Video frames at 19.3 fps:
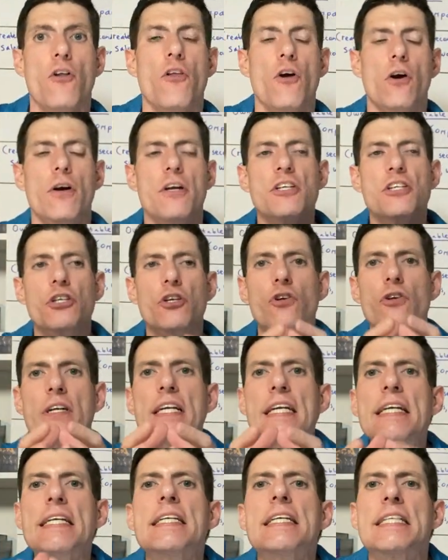There is a
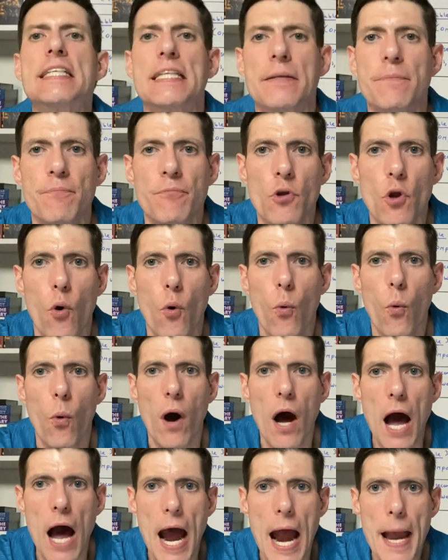reason
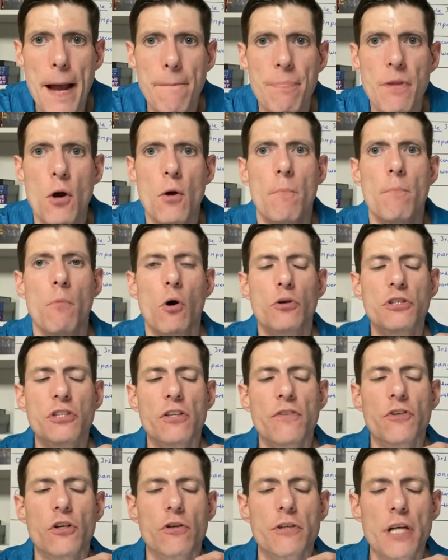why most
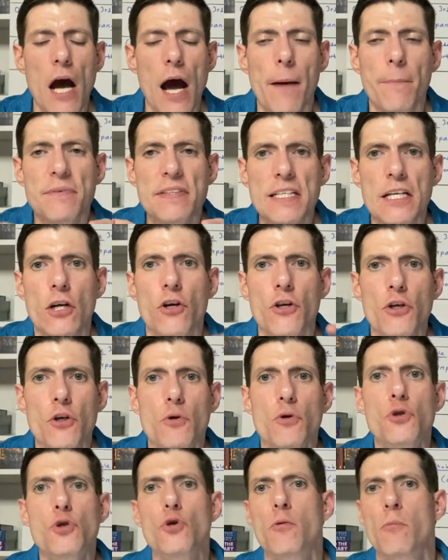of your top tier
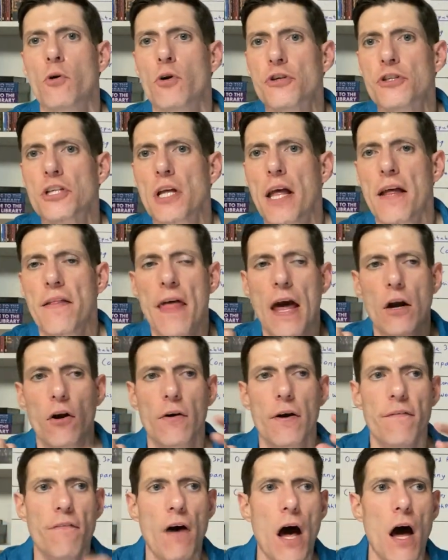YouTubers that are
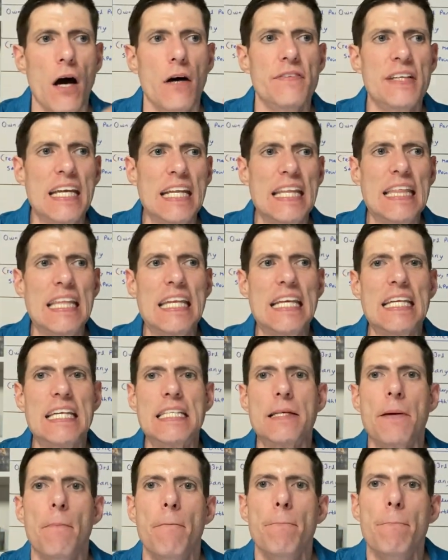involved in
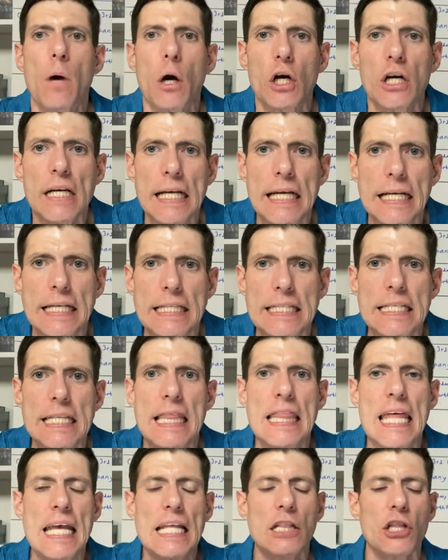these markets,
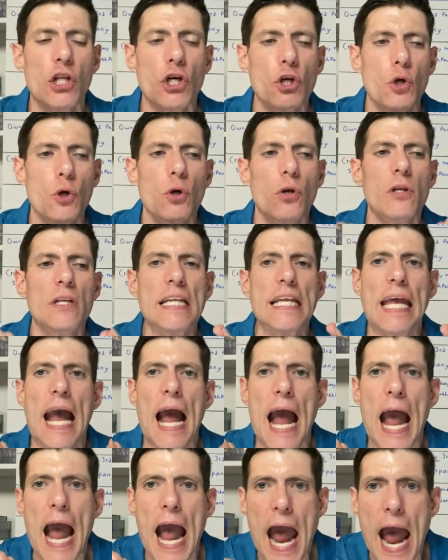they literally
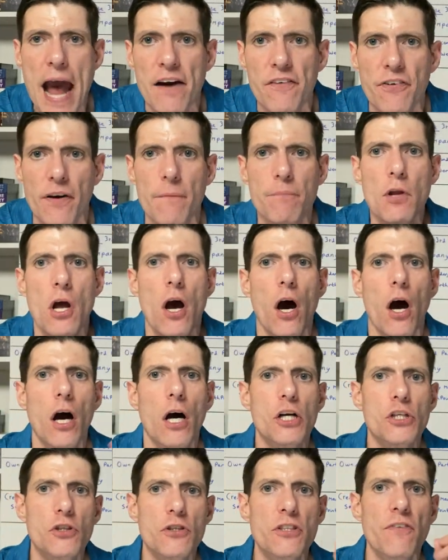have
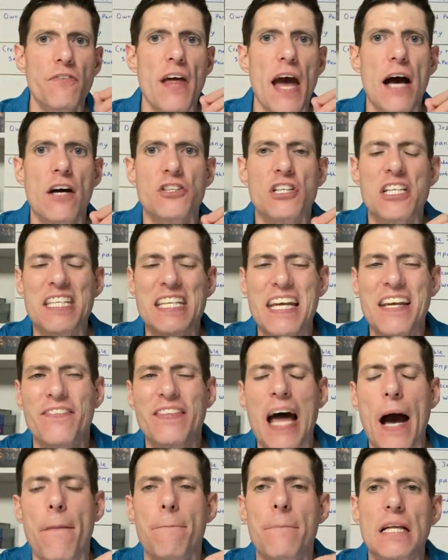hundreds of thousands, if
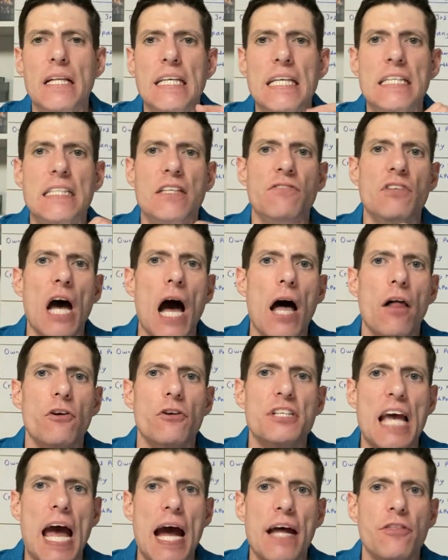not millions of
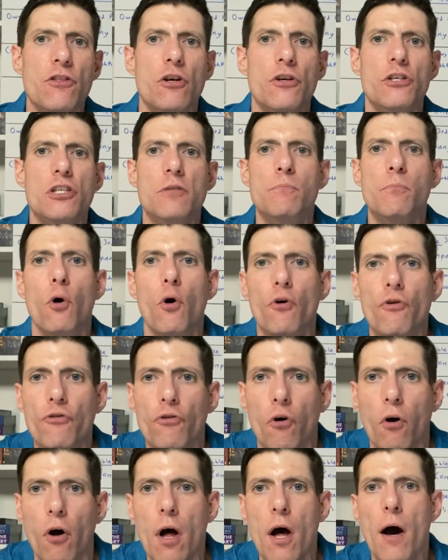dollars at their
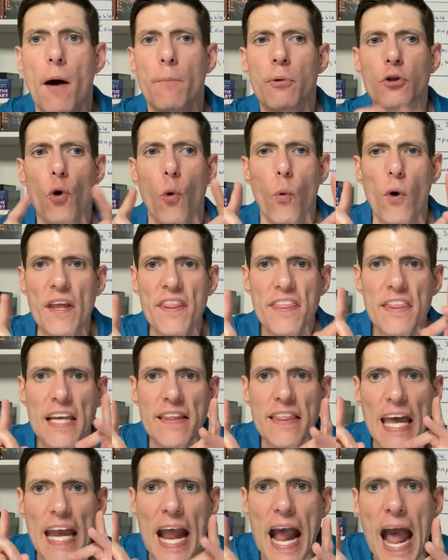disposal. But the one
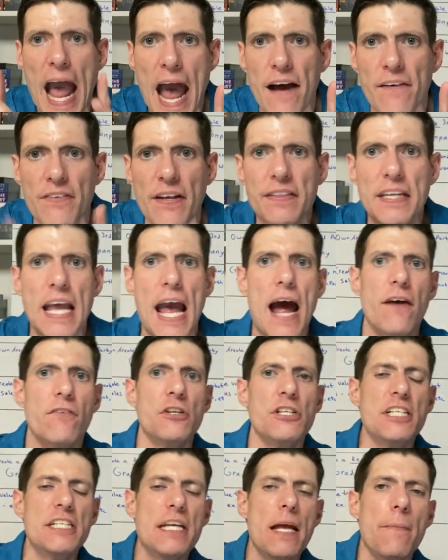thing they have that the
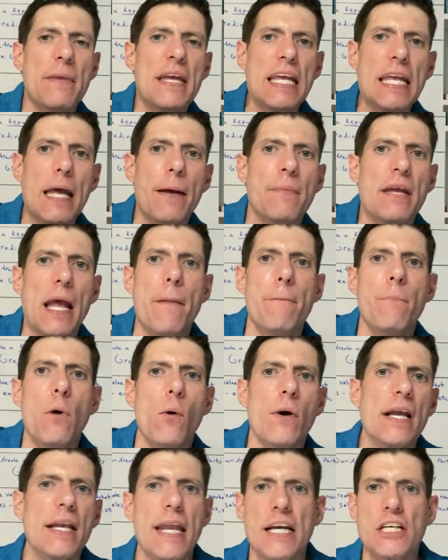average Timmy, Kimmy, and
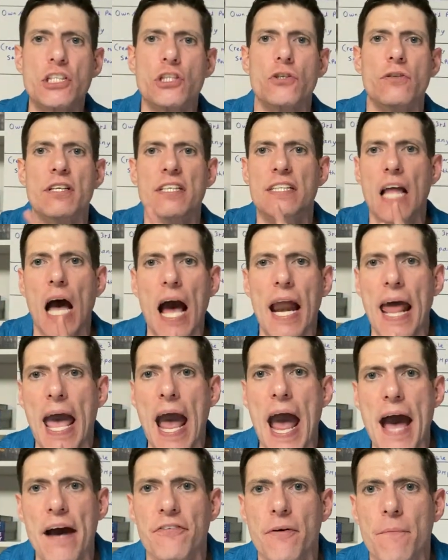Poindexter does not
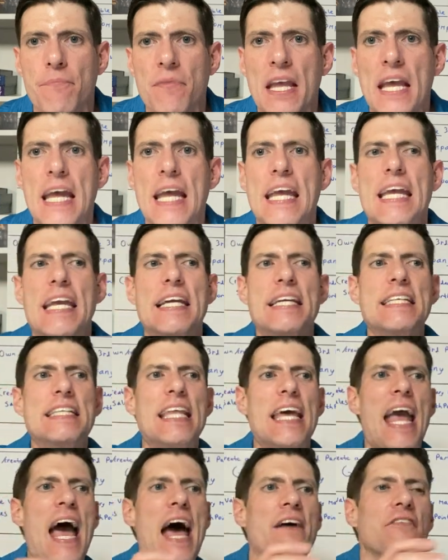have is
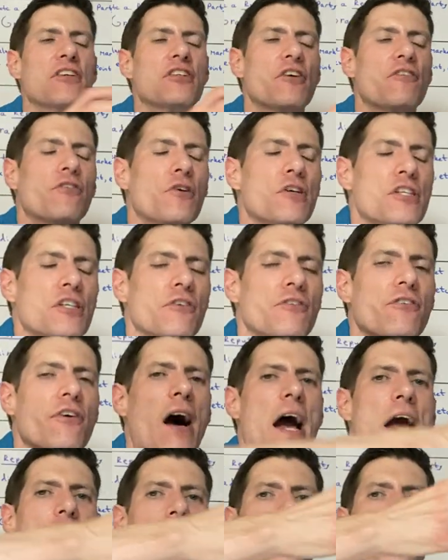they have a
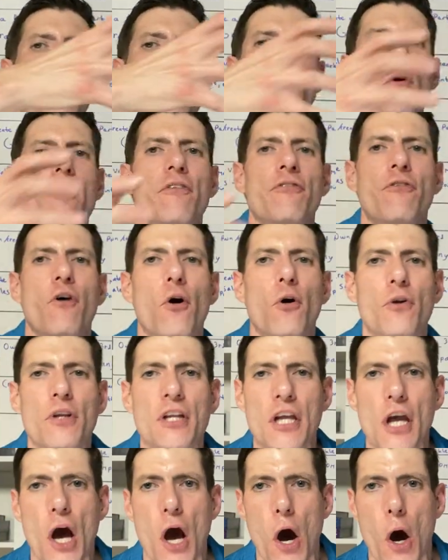diversified
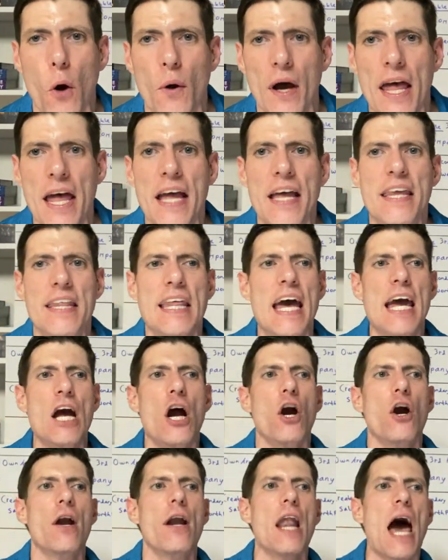portfolio. They
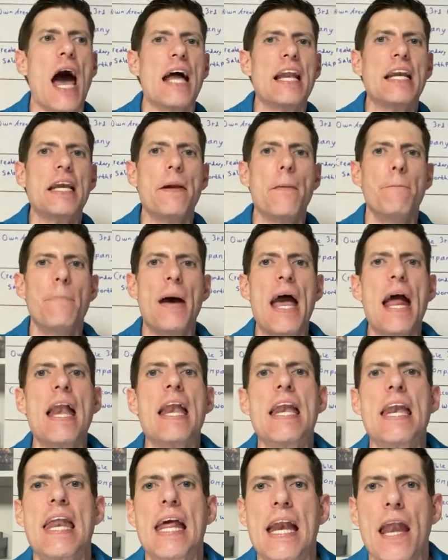are not
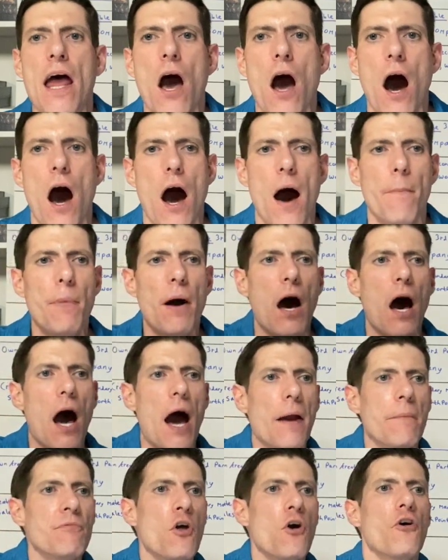dependent
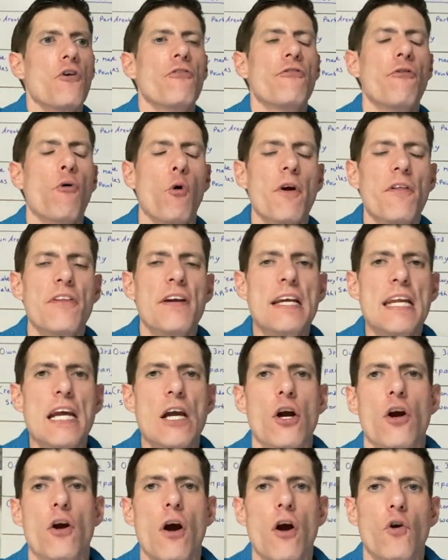upon fourth
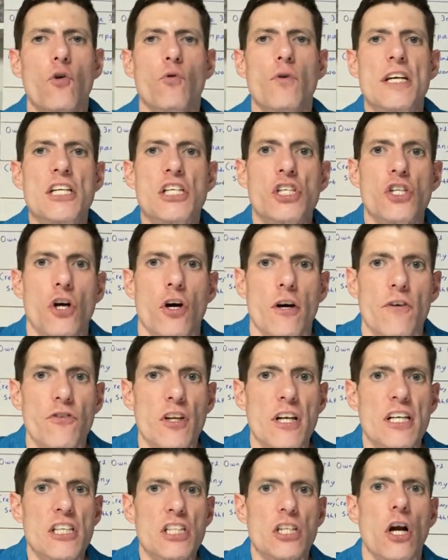tier reserve
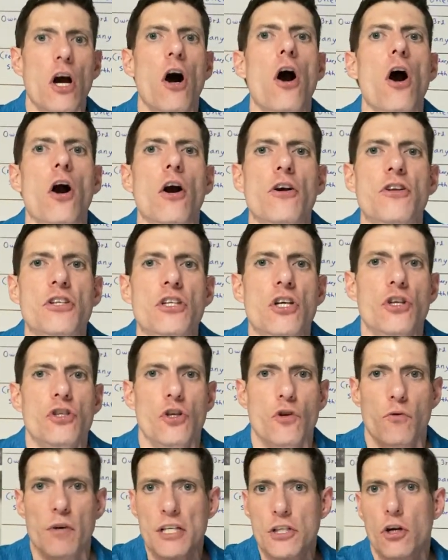list cards
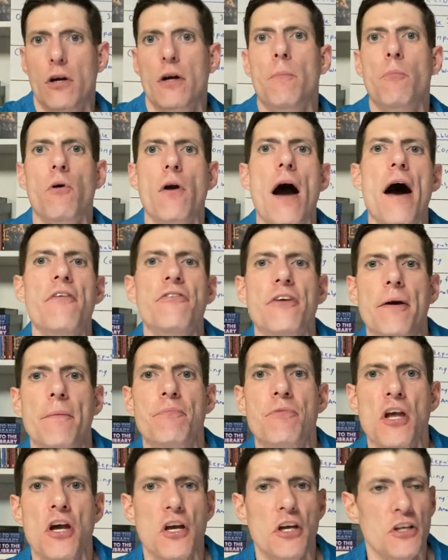to return a profit.
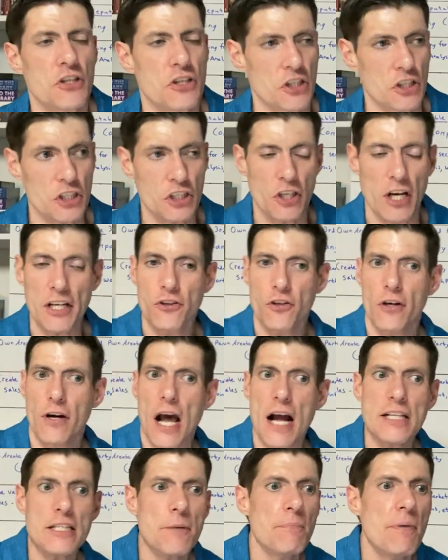Just like they're
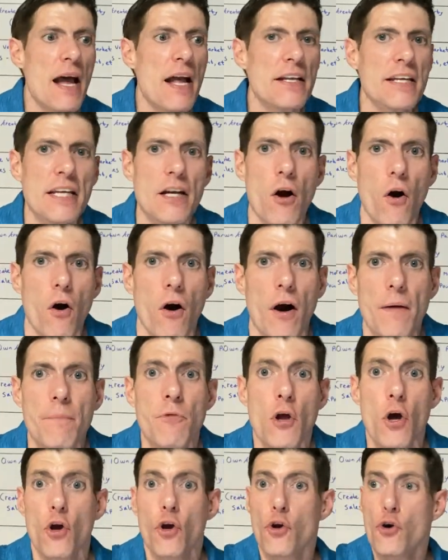not dependent on
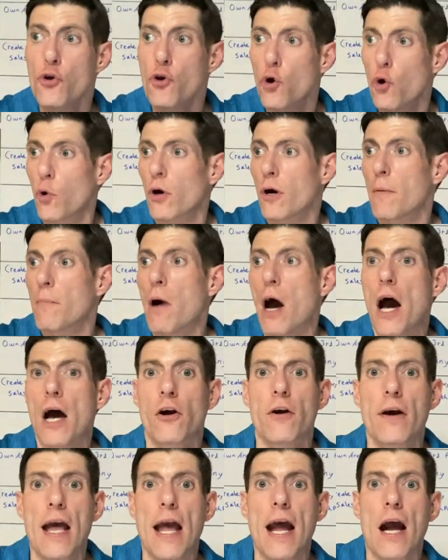newer
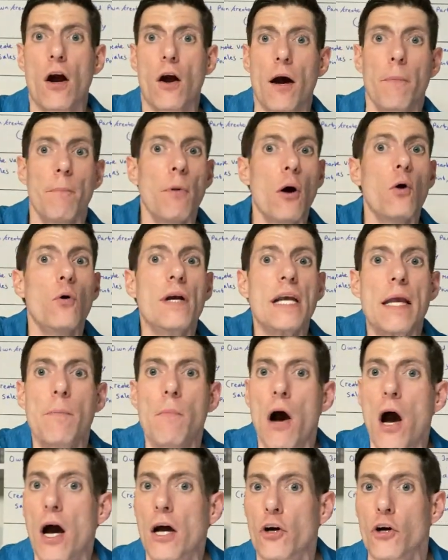modern era
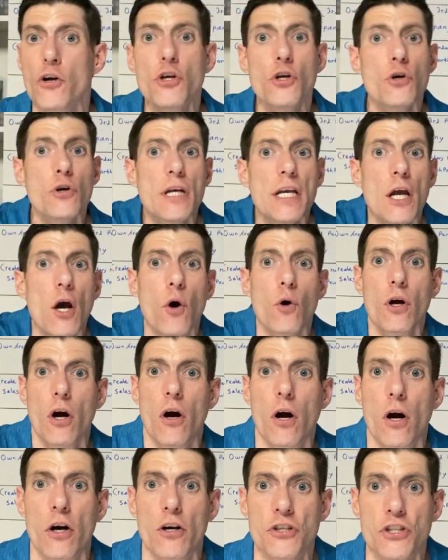Pokemon or Yu-Gi-Oh
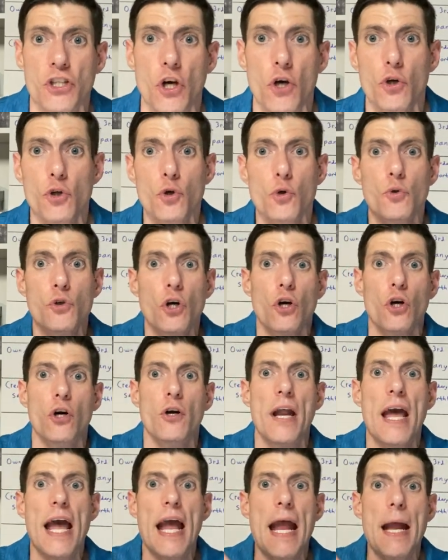cards to
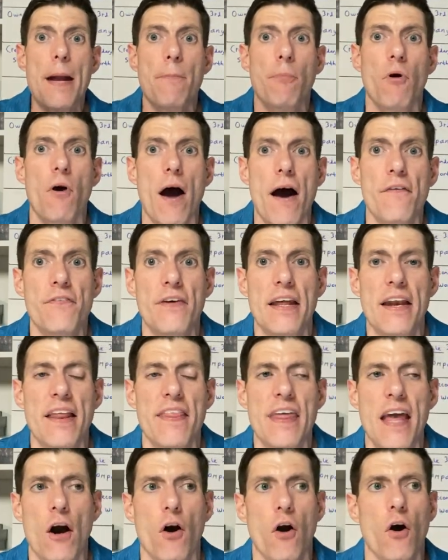turn a profit.
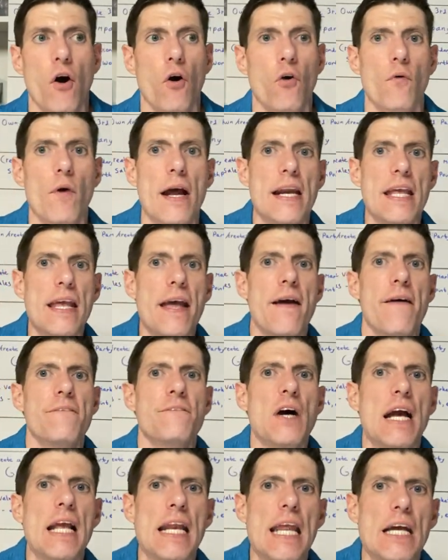They are already
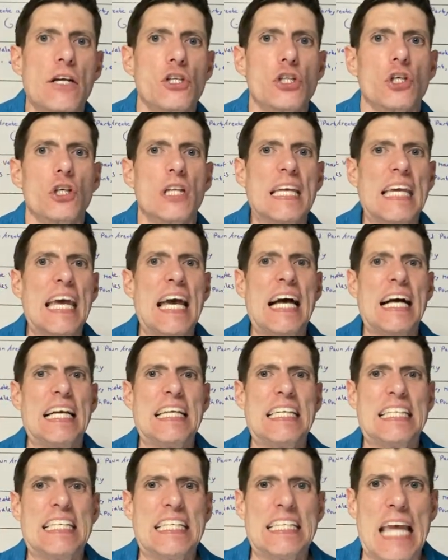financially
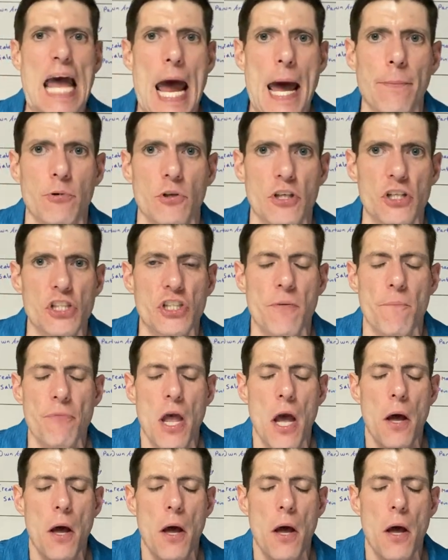established.